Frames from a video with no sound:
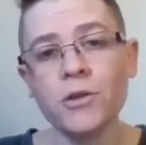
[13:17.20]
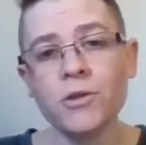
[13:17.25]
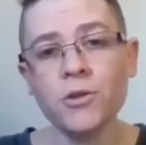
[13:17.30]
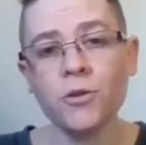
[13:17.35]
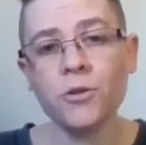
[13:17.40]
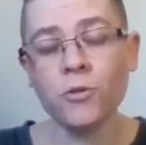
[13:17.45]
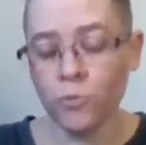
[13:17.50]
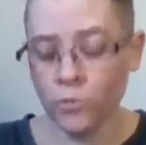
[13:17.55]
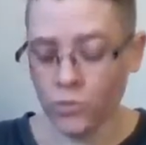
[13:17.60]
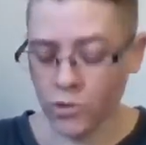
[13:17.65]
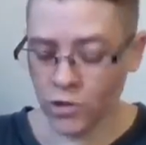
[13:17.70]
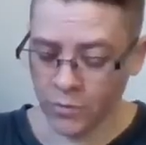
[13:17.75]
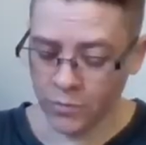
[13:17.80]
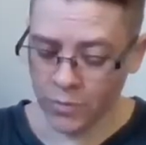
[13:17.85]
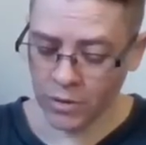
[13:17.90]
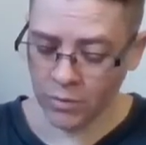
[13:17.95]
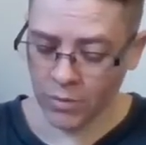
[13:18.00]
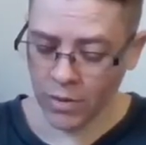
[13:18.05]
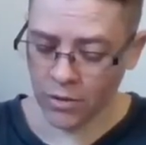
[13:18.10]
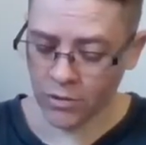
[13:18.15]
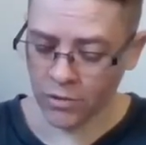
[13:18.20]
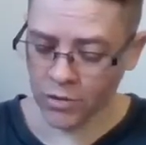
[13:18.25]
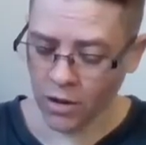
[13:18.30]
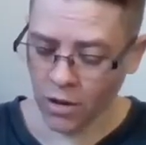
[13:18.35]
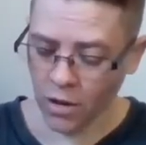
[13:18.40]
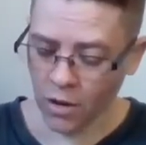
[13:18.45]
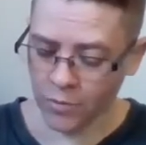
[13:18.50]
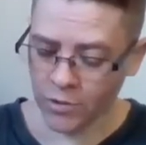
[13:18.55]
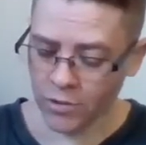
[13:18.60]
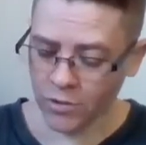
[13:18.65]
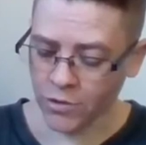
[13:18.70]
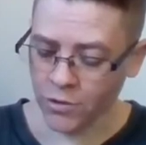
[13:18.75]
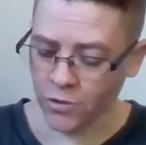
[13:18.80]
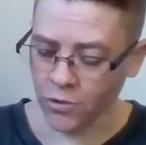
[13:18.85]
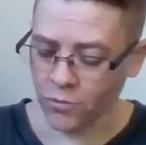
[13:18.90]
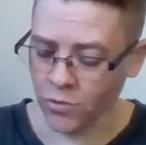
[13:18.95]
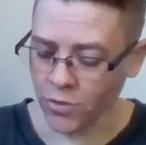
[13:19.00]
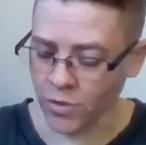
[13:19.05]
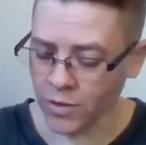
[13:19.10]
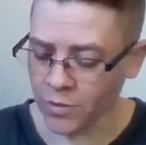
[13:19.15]
So Jumping Mouse hopped to
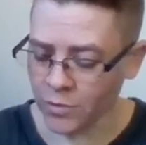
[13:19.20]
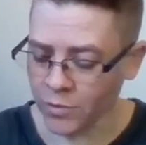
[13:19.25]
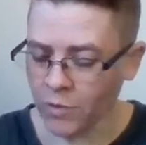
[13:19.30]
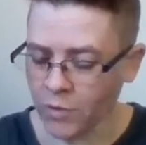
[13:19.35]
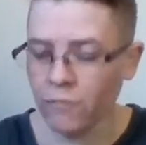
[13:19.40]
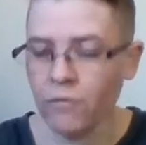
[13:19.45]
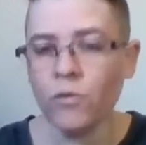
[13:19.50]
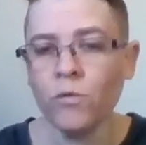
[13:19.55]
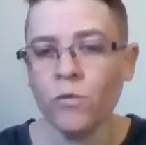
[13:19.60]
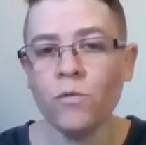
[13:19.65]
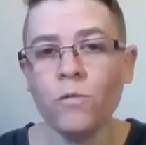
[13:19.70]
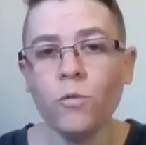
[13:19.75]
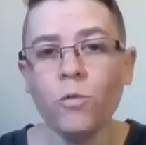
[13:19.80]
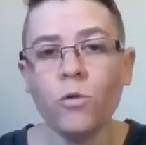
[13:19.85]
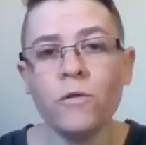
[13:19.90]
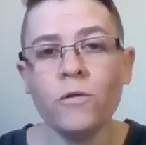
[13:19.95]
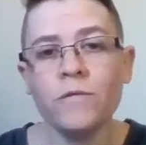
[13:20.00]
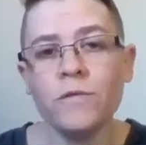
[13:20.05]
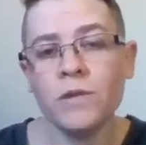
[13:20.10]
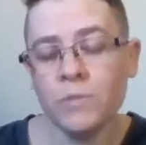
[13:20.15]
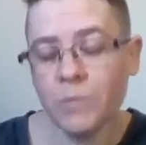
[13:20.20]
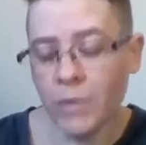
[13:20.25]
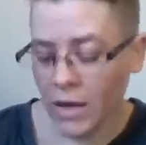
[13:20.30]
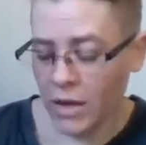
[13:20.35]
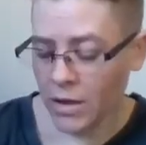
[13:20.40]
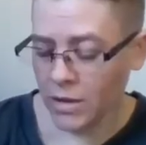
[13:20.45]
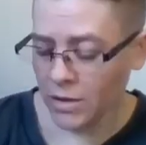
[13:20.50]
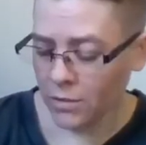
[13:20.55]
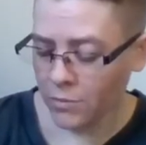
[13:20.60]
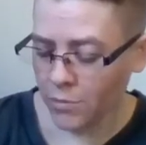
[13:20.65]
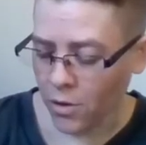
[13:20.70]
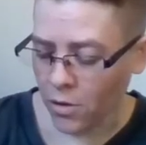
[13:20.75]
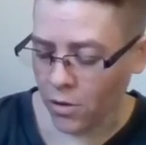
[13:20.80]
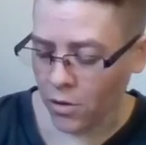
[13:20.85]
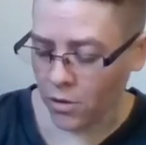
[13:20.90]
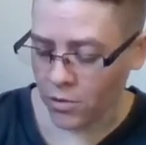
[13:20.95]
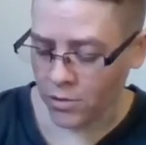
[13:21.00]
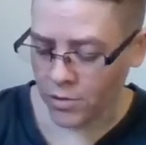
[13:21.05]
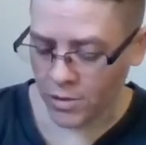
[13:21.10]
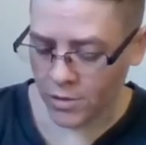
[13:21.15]
the rhythm of the wolf's padding
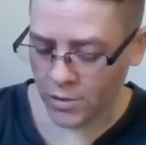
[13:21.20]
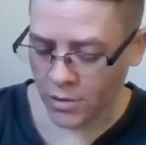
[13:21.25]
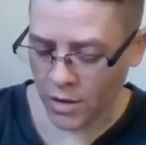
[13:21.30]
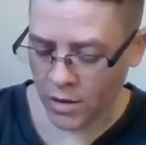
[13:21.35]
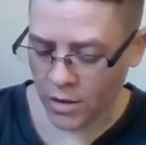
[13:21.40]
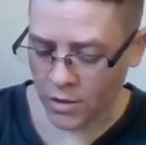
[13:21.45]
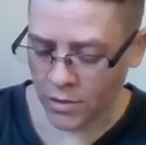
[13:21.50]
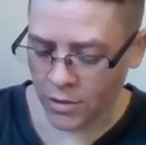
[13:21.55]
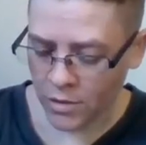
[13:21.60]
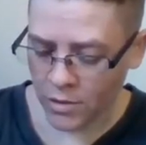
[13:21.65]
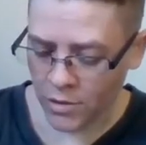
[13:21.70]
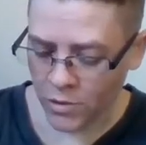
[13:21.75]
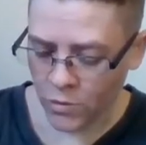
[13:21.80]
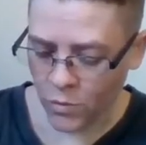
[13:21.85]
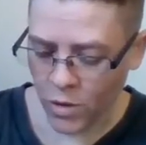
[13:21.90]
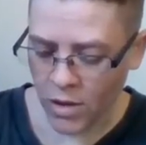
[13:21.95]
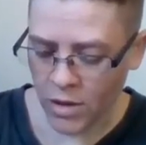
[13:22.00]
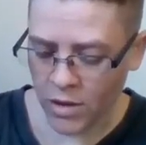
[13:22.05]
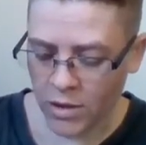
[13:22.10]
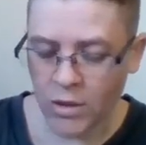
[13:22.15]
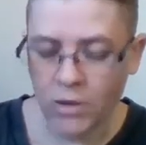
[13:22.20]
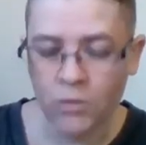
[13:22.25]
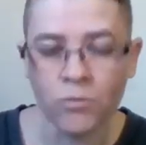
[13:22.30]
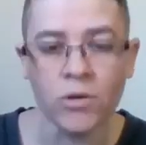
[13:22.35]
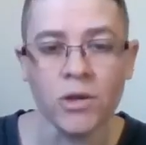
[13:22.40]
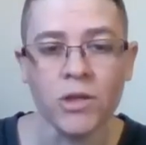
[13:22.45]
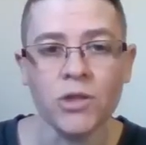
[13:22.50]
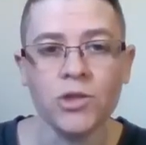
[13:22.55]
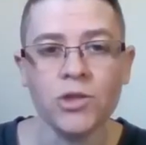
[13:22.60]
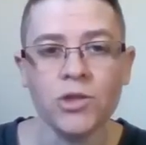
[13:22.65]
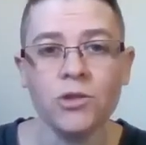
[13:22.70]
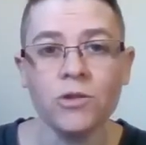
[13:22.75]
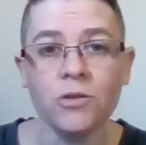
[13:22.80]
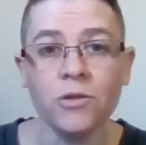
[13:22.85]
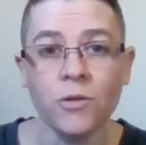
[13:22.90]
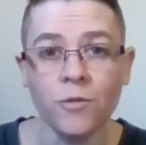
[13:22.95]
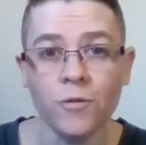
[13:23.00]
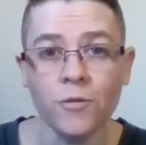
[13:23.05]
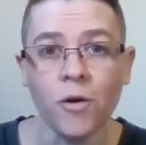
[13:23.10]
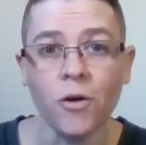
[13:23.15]
paws, and in this way he reached
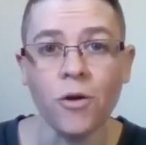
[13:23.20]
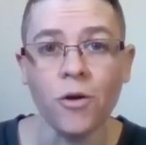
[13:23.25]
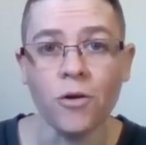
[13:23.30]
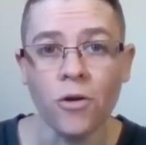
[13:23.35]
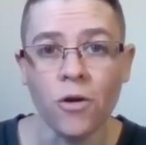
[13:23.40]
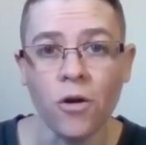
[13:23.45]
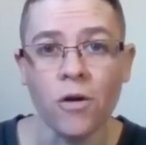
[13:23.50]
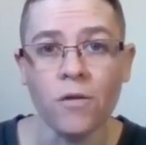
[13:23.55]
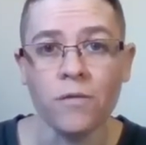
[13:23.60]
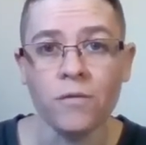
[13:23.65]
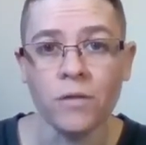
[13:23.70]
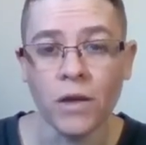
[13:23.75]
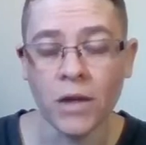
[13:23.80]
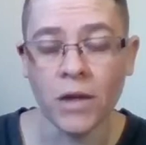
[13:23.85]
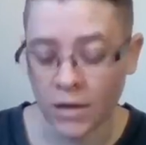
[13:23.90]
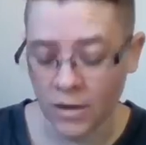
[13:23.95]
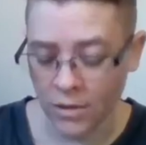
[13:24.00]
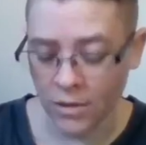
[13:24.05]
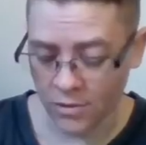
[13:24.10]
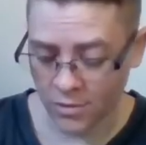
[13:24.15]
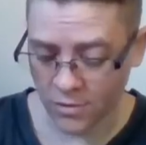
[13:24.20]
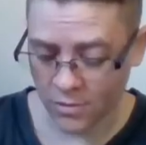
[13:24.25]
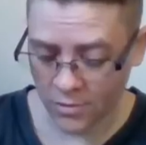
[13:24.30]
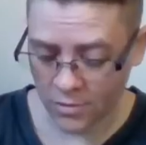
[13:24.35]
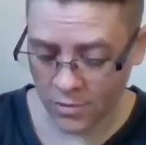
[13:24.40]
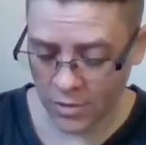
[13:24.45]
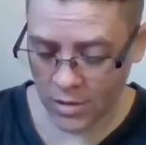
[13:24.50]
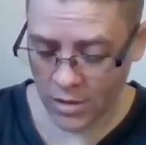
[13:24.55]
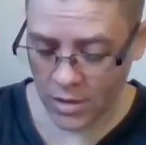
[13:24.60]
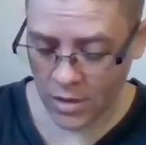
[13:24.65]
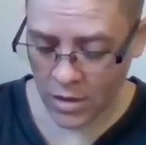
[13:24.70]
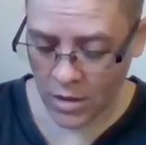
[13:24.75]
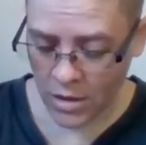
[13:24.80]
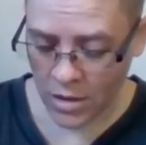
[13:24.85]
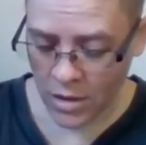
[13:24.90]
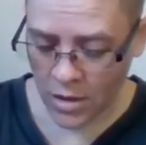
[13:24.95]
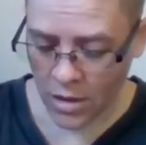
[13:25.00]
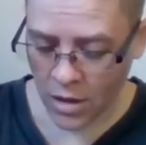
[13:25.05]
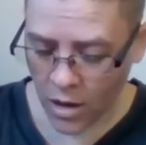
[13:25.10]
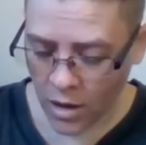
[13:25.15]
the far-off land.
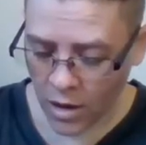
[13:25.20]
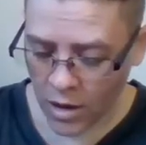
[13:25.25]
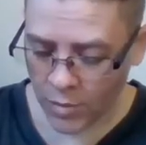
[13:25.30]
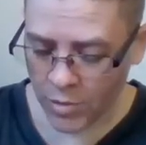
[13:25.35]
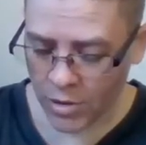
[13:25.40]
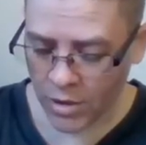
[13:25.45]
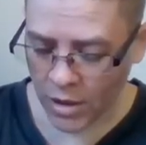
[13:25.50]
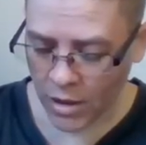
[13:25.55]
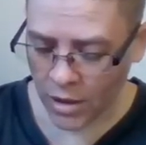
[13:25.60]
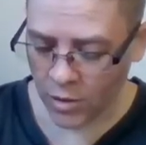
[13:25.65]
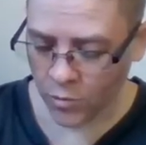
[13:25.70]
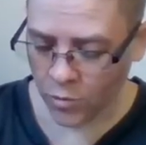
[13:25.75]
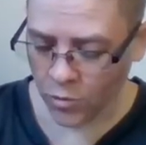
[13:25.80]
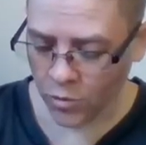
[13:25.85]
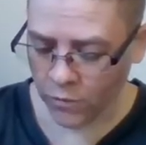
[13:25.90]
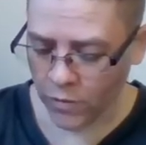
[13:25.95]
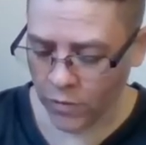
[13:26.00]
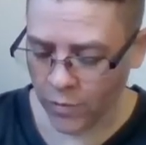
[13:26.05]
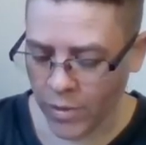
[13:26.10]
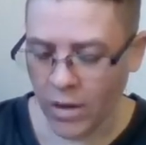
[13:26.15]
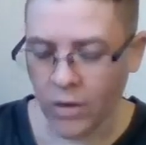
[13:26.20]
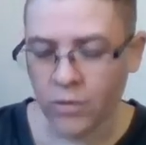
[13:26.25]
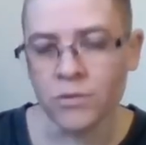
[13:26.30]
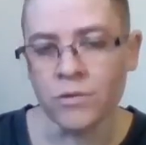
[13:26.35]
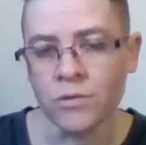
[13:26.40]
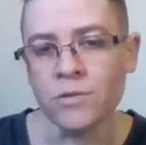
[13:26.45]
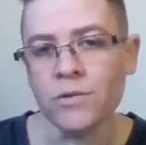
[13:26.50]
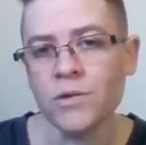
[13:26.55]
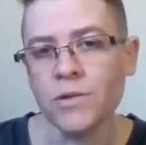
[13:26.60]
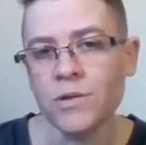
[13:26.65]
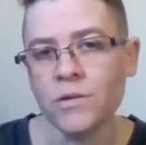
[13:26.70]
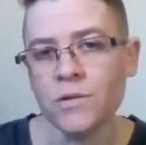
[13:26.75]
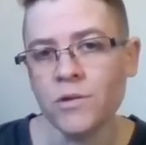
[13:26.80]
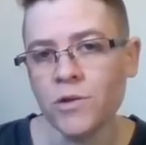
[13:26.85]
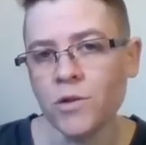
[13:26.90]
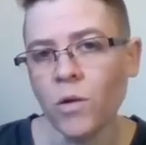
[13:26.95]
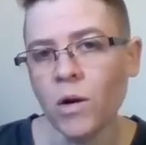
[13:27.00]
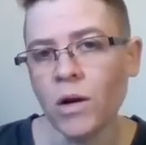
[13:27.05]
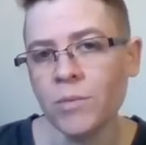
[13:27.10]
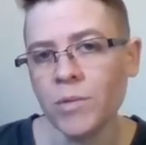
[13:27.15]
I am an animal of the mountains,
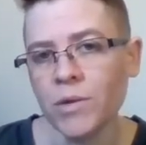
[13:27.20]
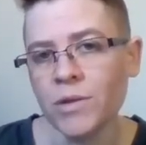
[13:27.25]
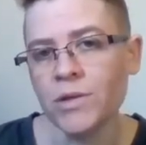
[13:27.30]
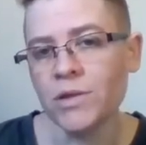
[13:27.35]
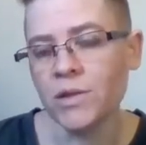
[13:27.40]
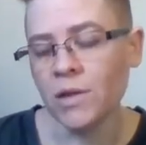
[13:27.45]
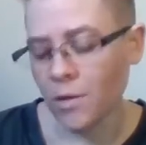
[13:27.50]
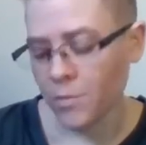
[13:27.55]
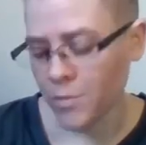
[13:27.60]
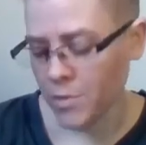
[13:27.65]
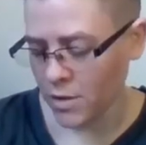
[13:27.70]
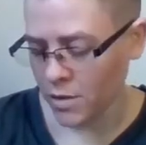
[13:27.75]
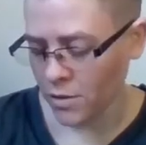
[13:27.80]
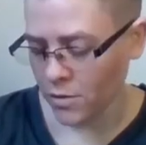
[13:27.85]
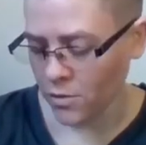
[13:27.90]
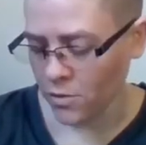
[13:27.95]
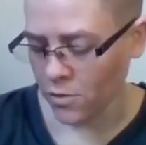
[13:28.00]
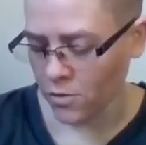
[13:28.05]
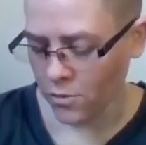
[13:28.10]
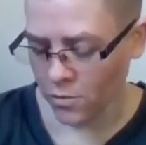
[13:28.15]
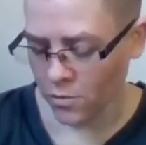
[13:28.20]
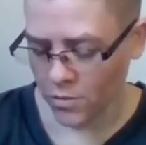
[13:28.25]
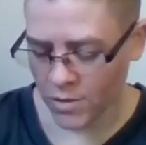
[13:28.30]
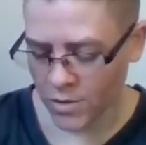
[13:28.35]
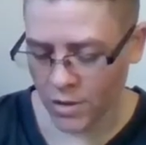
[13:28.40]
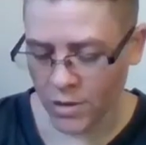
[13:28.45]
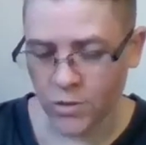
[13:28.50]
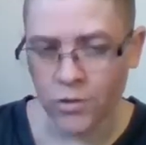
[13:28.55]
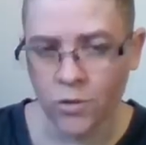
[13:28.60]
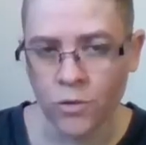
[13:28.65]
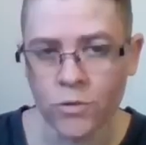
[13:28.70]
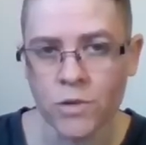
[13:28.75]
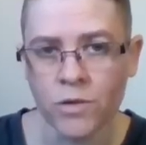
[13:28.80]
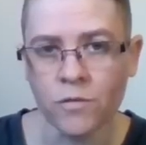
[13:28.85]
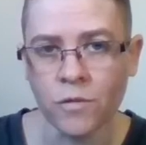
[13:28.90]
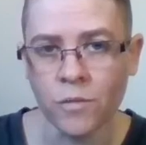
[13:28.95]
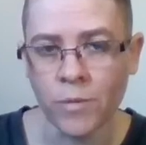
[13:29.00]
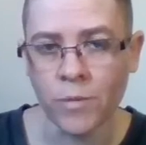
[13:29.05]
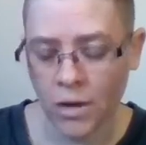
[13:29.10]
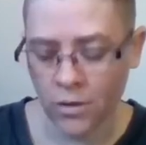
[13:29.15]
so I must stop here, said Nose
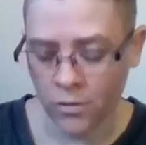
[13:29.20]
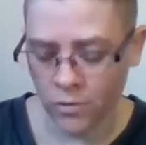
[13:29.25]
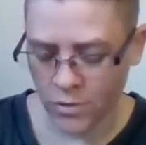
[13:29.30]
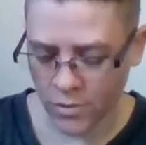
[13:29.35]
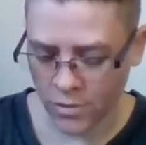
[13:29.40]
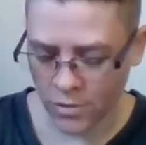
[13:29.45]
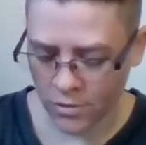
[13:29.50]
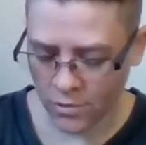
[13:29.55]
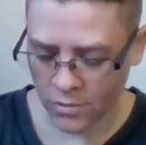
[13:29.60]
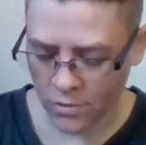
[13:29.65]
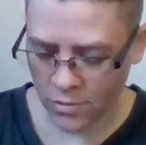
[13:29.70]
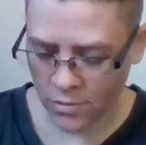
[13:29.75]
of a Mouse.